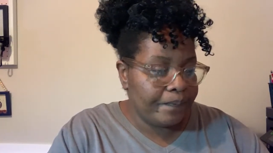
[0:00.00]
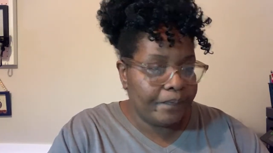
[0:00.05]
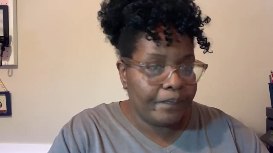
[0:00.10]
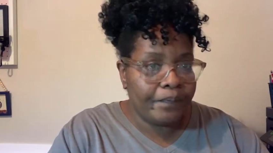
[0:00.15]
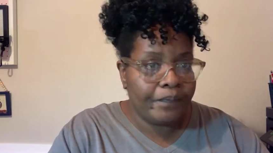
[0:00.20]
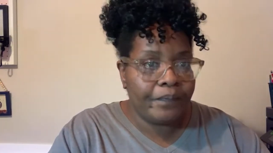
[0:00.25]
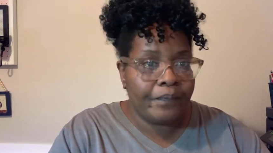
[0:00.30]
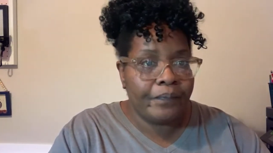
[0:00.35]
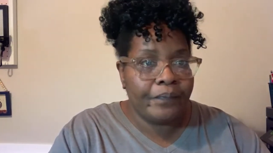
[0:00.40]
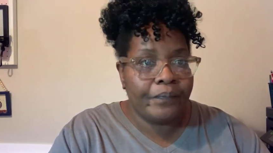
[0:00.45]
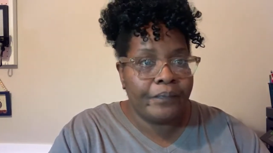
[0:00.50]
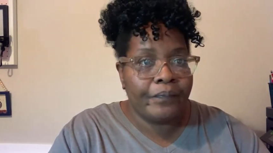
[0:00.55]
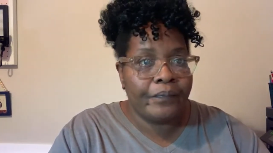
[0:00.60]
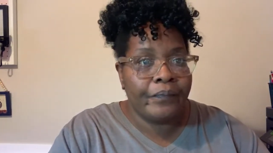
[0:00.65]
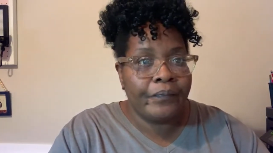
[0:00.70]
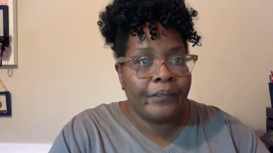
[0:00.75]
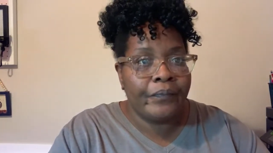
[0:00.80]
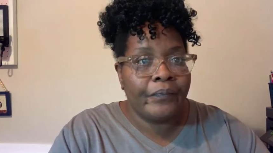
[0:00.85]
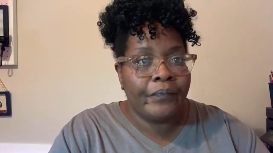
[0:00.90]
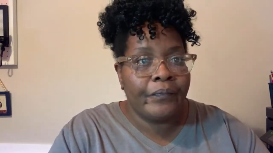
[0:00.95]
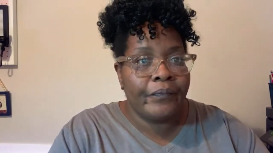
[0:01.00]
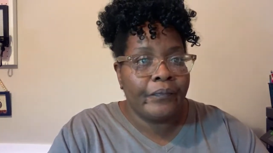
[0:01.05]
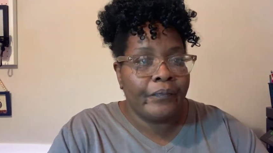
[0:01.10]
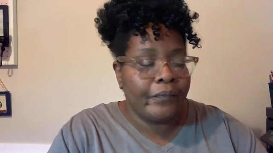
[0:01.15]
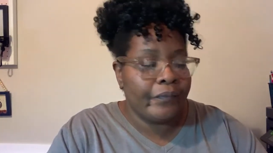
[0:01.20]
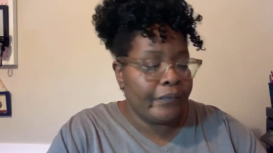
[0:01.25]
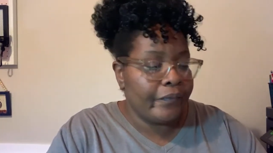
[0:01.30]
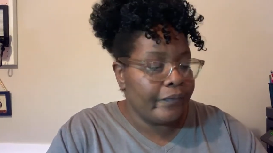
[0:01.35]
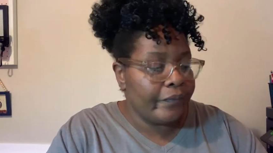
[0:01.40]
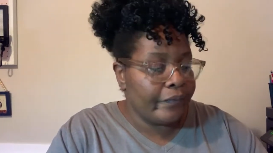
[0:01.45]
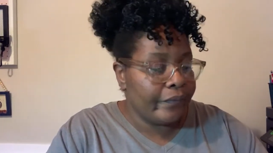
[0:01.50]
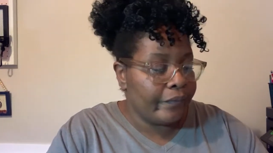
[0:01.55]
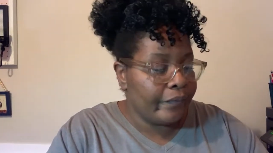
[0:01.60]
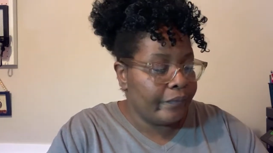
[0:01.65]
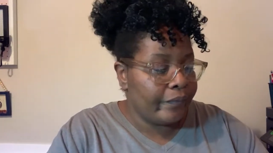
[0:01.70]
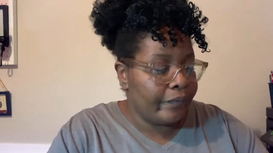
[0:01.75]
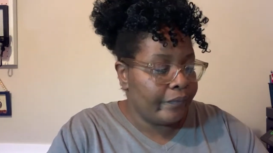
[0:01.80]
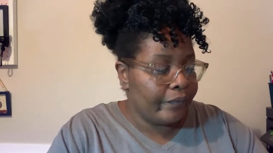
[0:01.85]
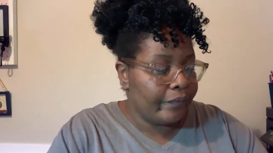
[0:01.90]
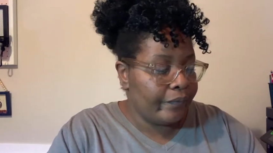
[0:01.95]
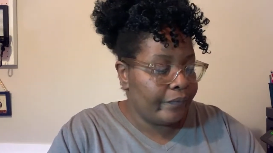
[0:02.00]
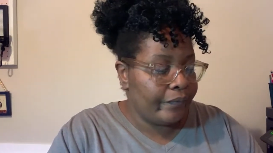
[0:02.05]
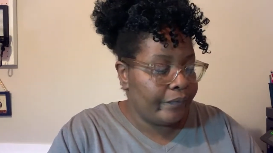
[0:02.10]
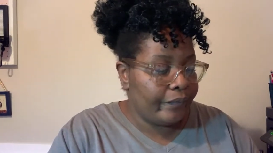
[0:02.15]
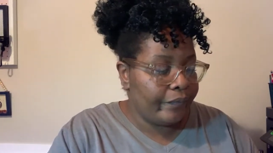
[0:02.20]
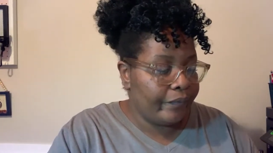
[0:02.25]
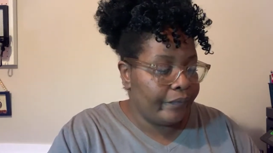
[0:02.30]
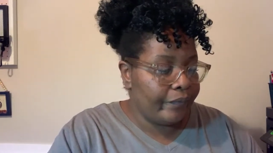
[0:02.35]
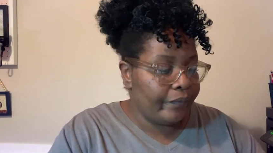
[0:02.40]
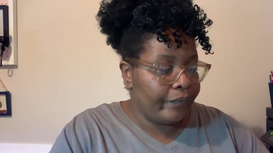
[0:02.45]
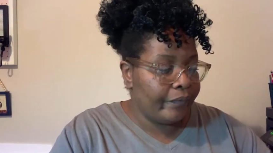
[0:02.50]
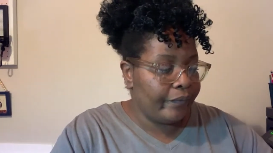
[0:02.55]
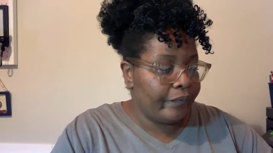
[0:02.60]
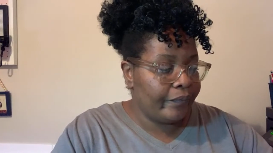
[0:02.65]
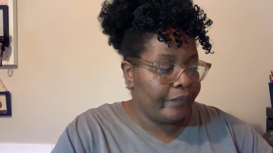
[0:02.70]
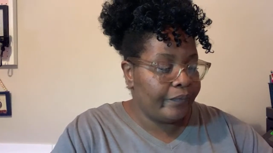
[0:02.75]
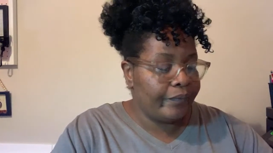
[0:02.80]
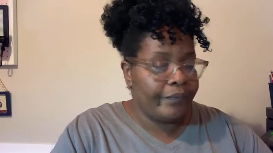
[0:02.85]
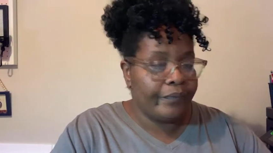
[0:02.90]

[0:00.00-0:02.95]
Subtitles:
[no speech]